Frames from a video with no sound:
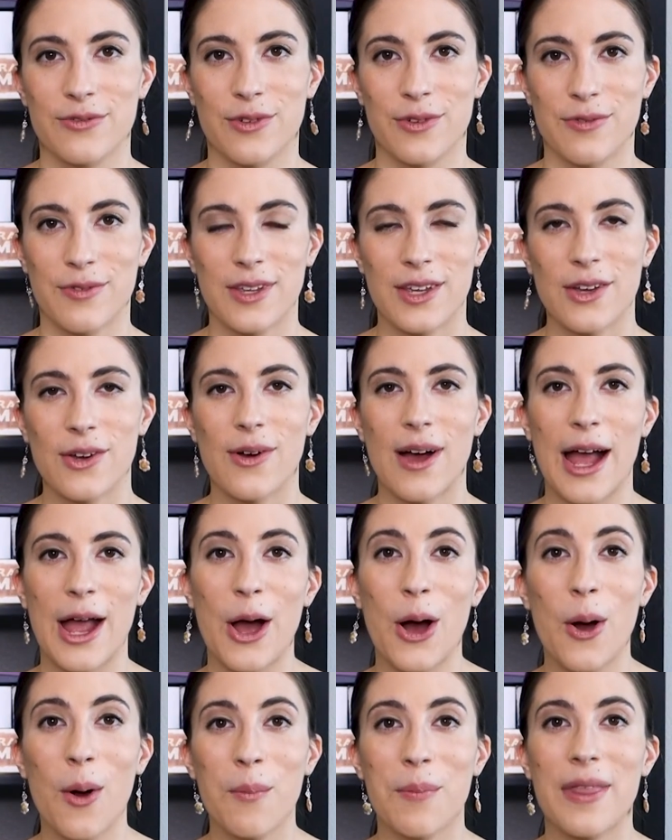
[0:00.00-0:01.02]
review. I
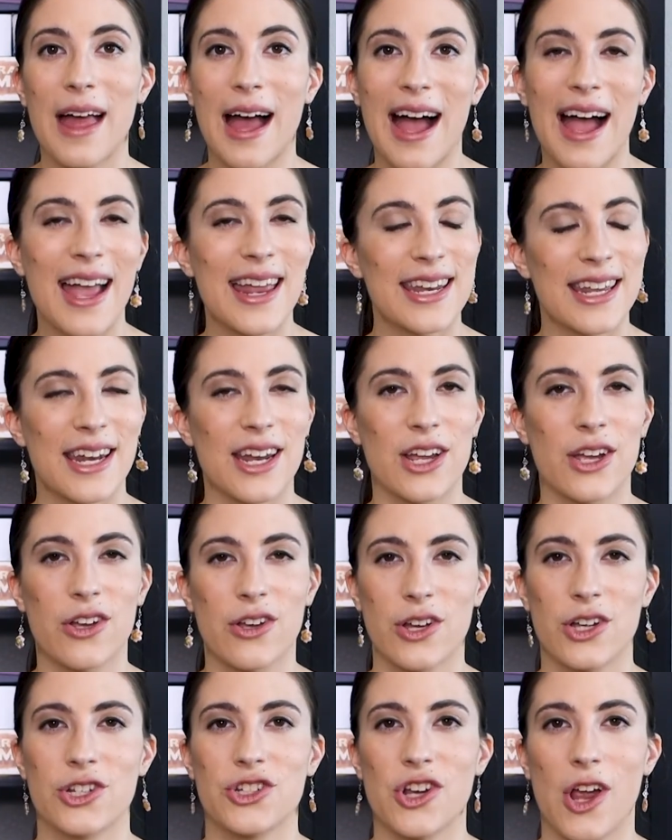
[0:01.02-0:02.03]
hope that I did a
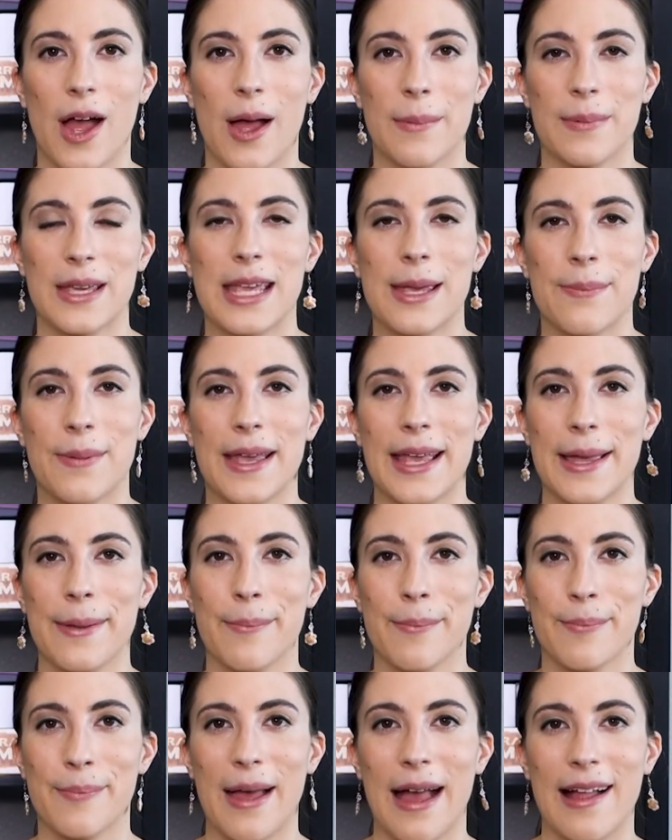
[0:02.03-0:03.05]
good job keeping
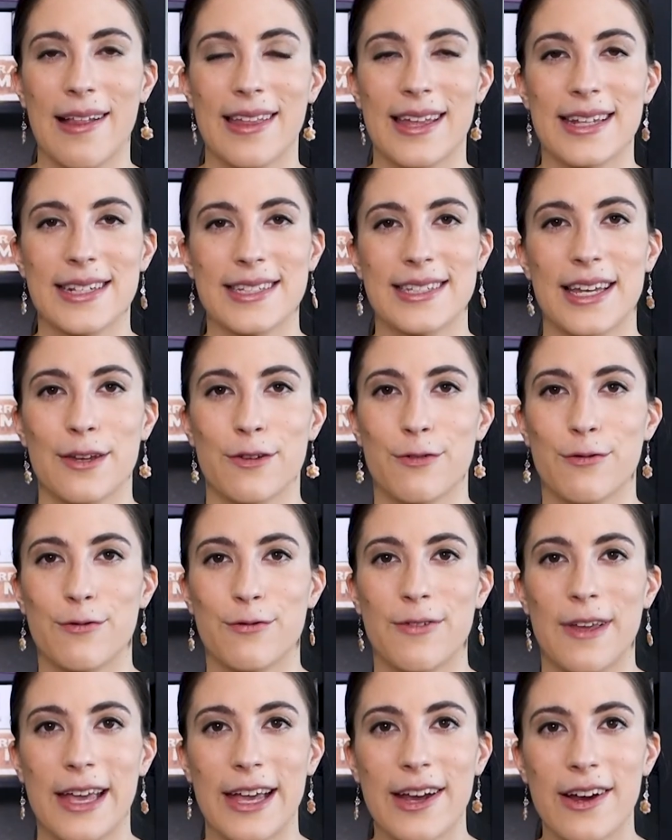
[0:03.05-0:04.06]
it balanced and
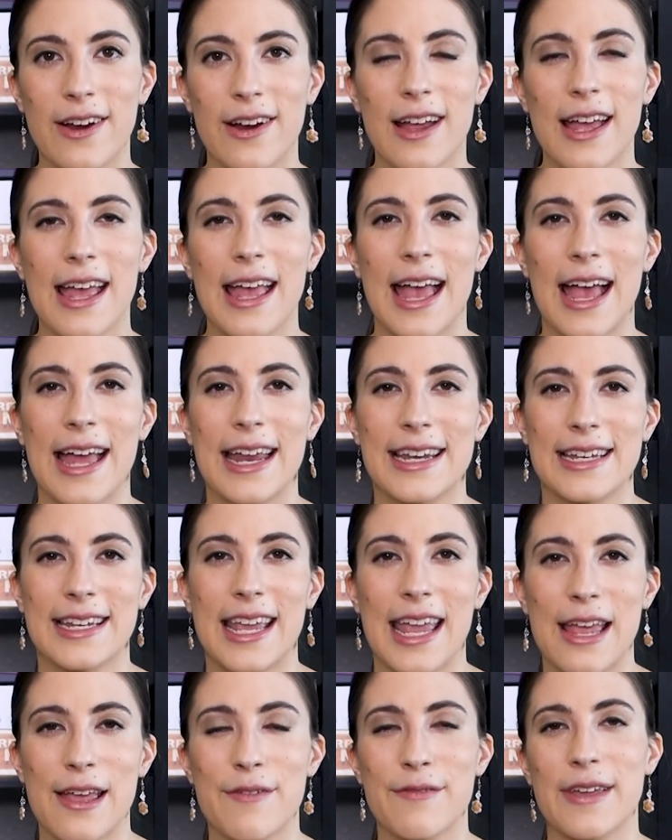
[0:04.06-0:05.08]
fair and
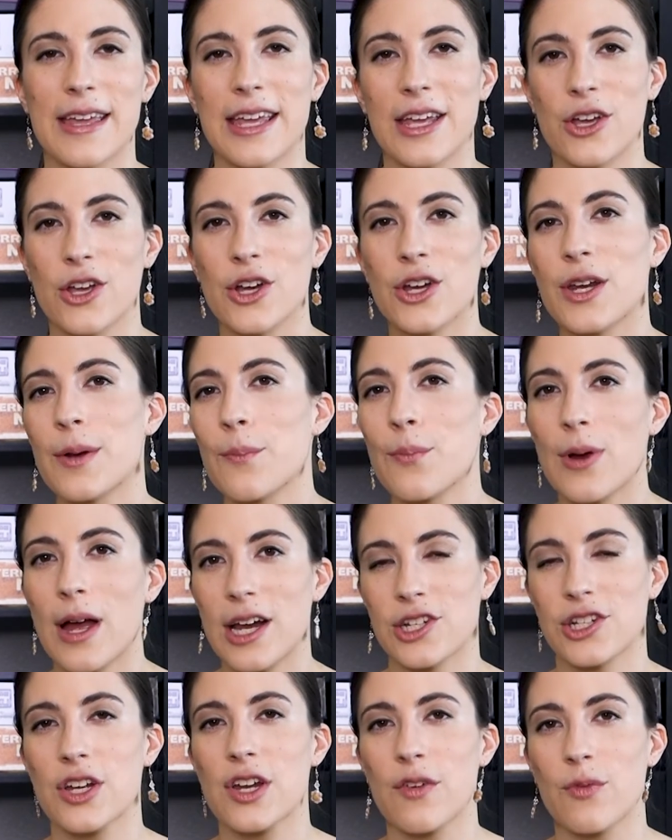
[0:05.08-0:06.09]
gave a good
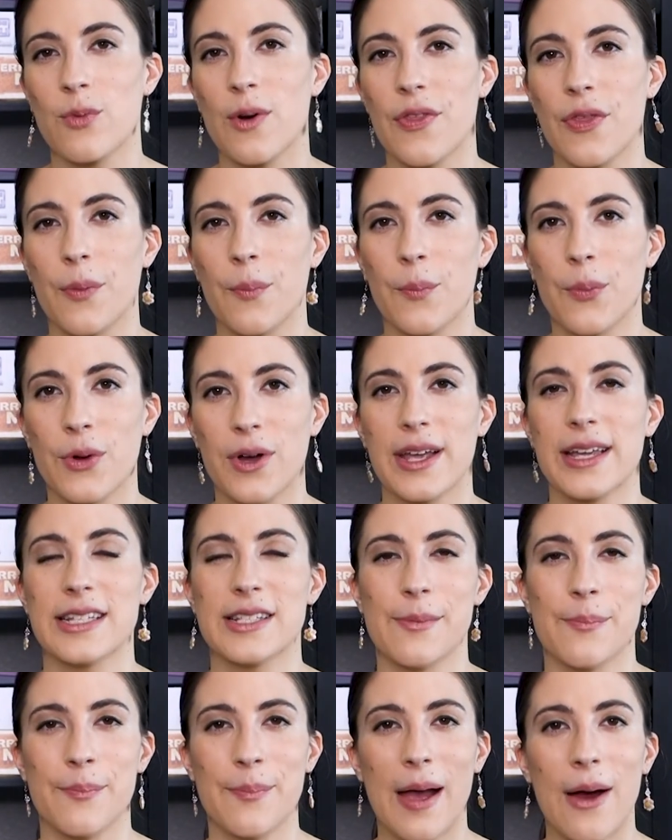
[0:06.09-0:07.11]
impression of what the book is
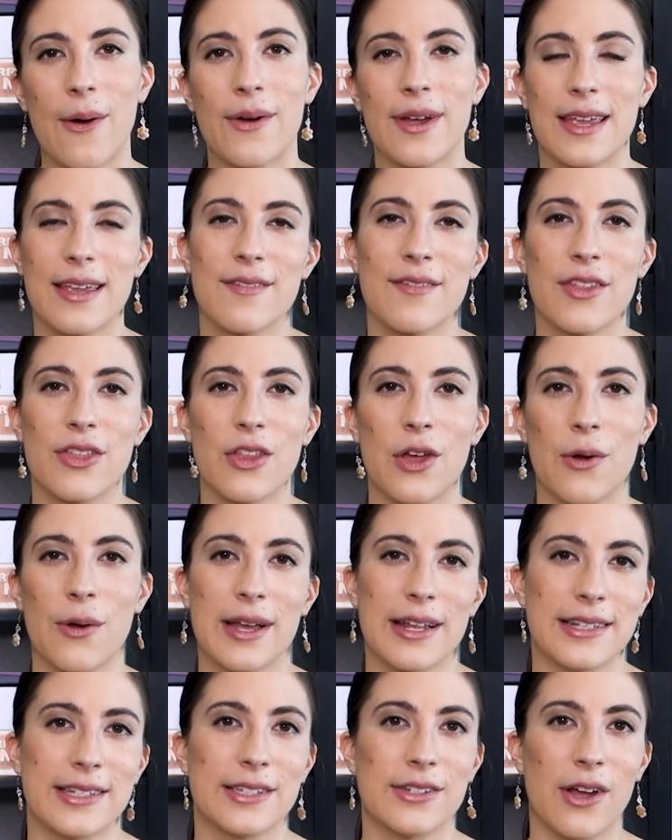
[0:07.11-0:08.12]
about, even though
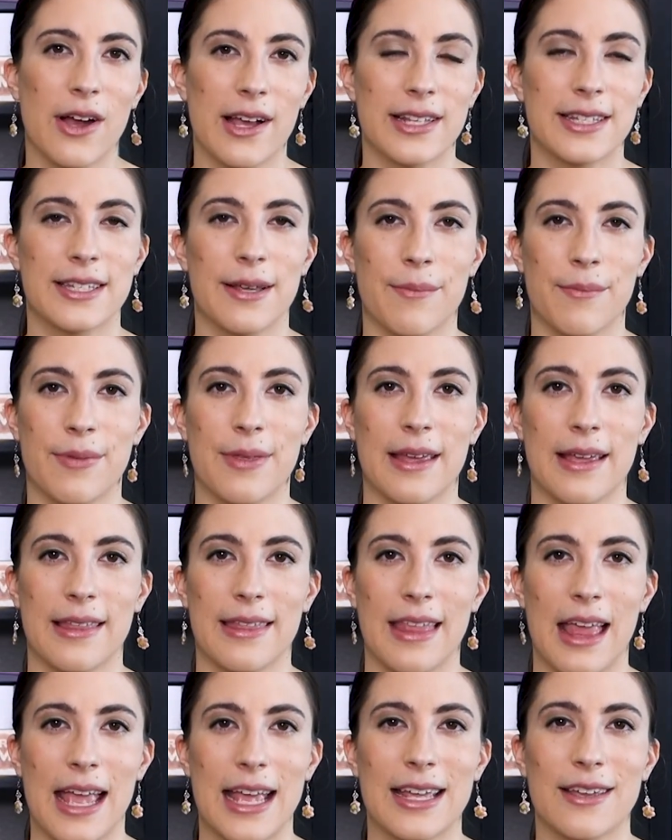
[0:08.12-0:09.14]
it's not something
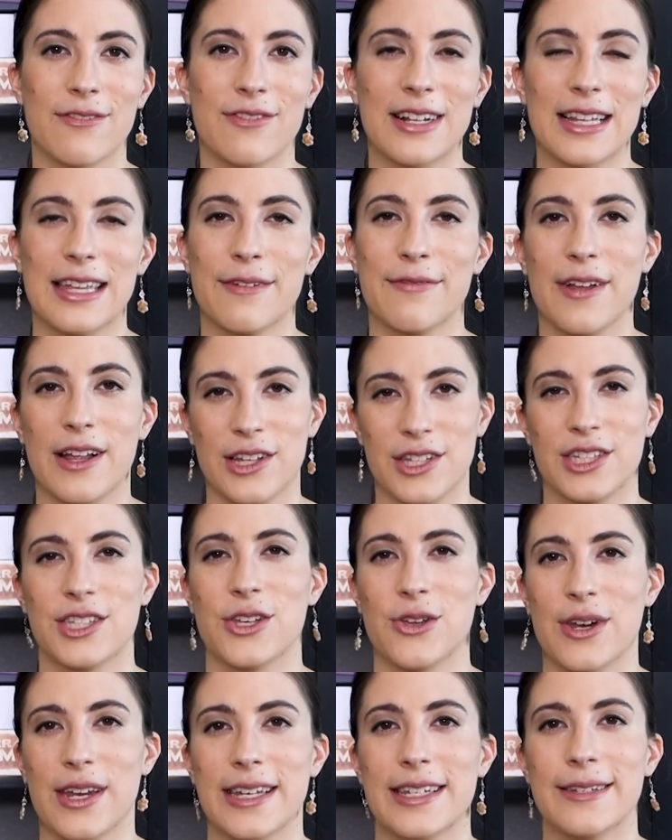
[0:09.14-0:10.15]
that really felt
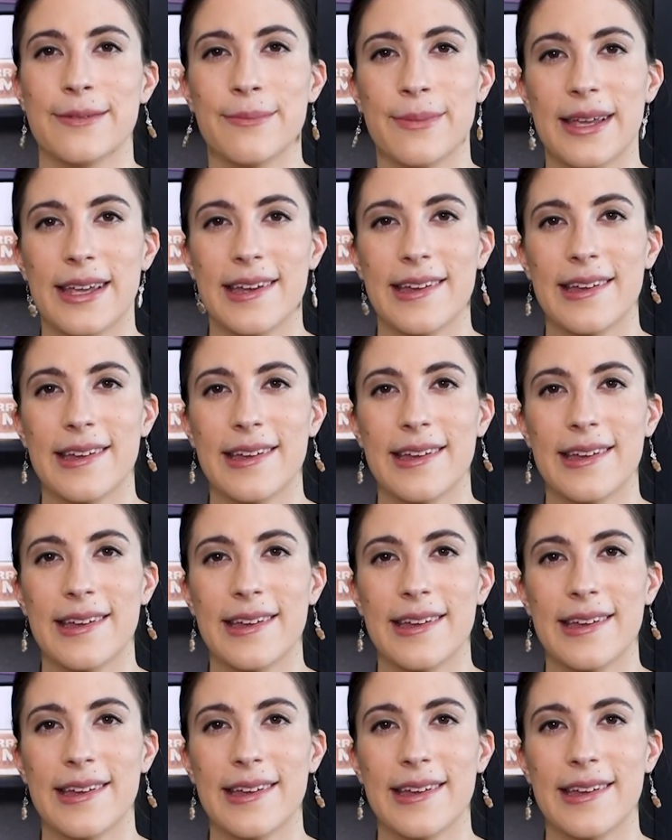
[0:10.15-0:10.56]
suited to me.